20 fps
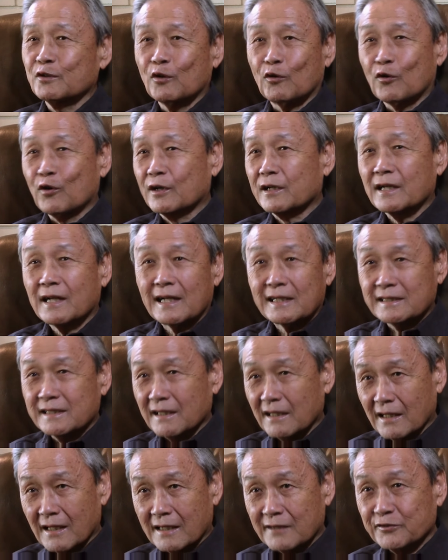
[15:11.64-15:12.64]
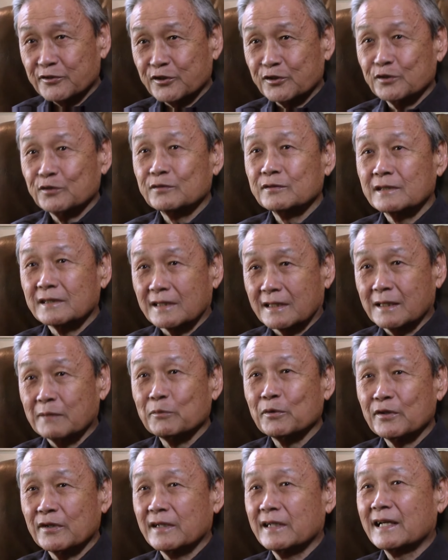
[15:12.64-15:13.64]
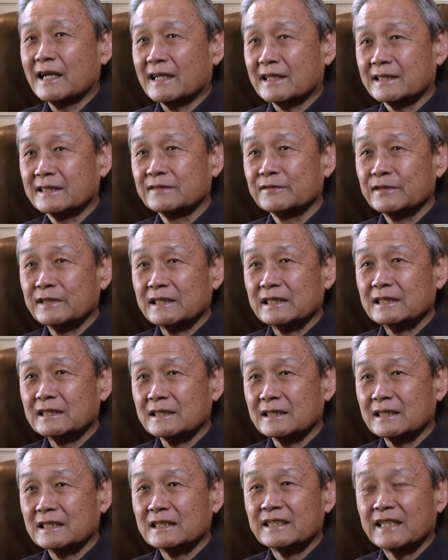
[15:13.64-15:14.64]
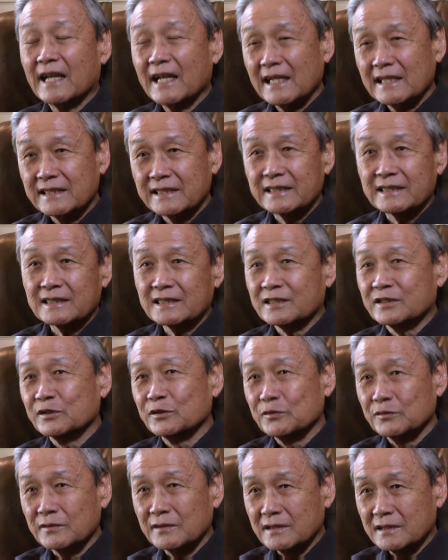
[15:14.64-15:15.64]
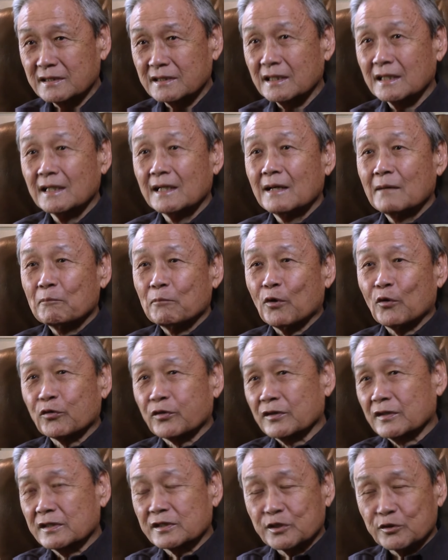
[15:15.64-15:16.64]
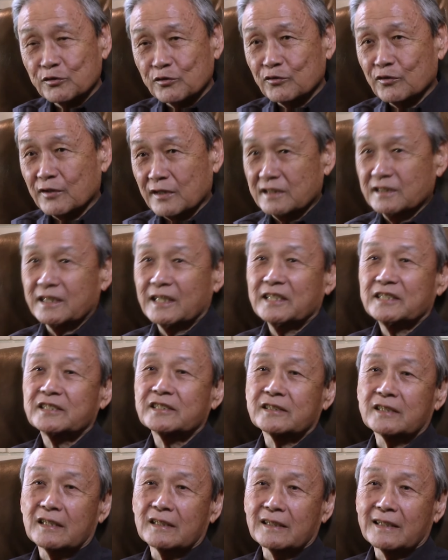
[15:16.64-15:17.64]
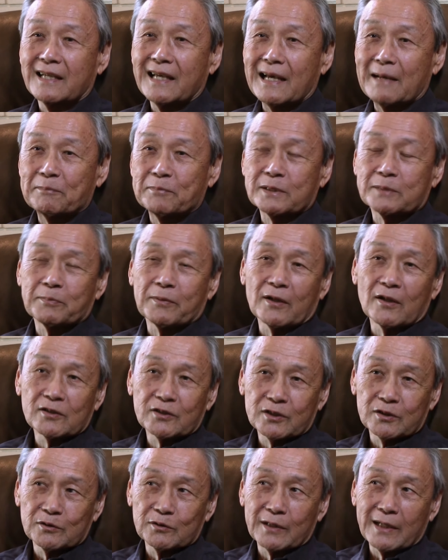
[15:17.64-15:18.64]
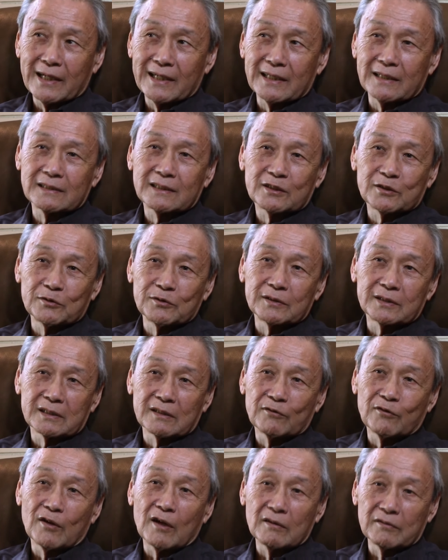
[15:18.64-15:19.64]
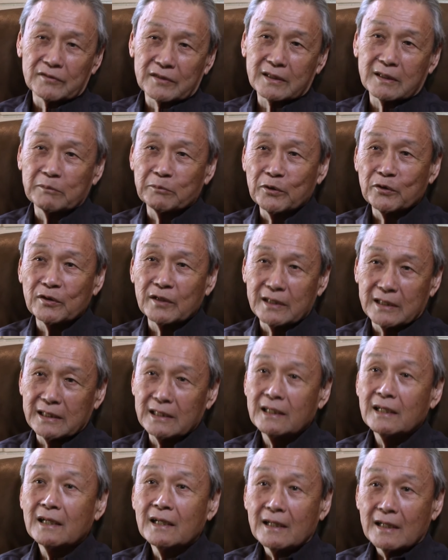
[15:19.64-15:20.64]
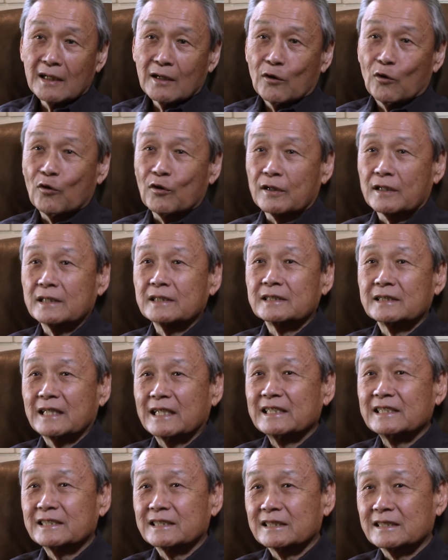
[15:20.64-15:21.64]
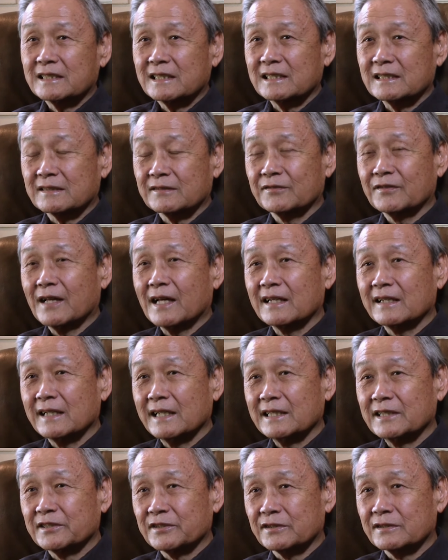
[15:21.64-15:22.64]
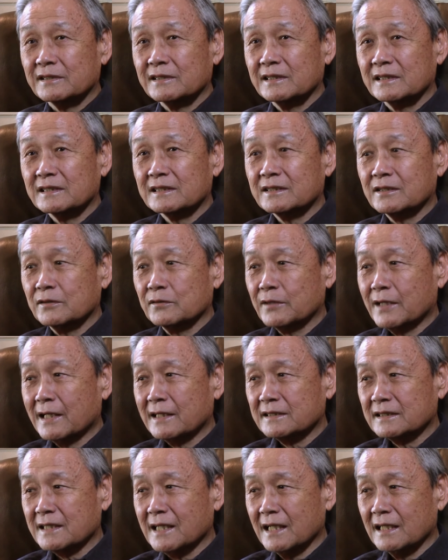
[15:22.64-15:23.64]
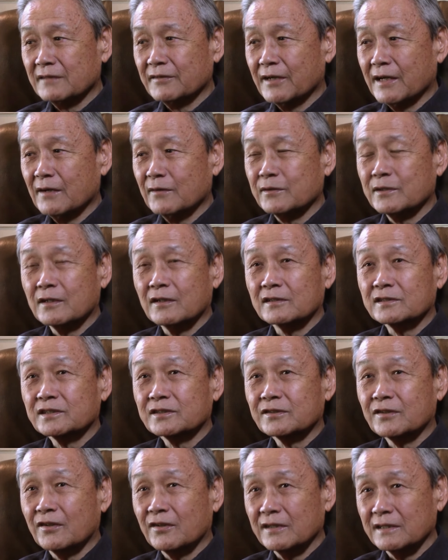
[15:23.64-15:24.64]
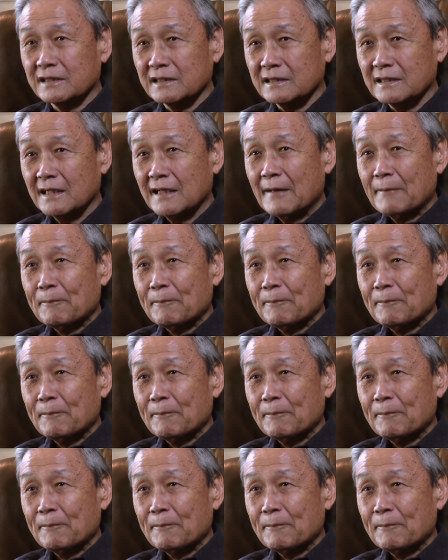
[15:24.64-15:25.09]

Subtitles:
organizing a lot of student and community activities and engaging students, both in the student organizations on the campus, but also getting students involved in community organizations, things of that nature. And so that's kind of how it all started.